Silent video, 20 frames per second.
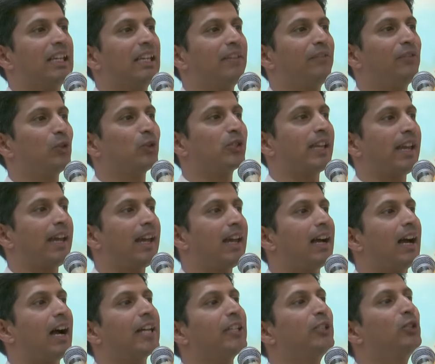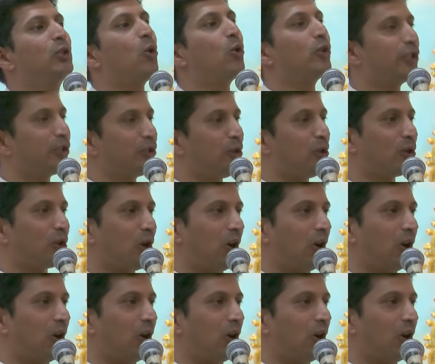if you say, I don't know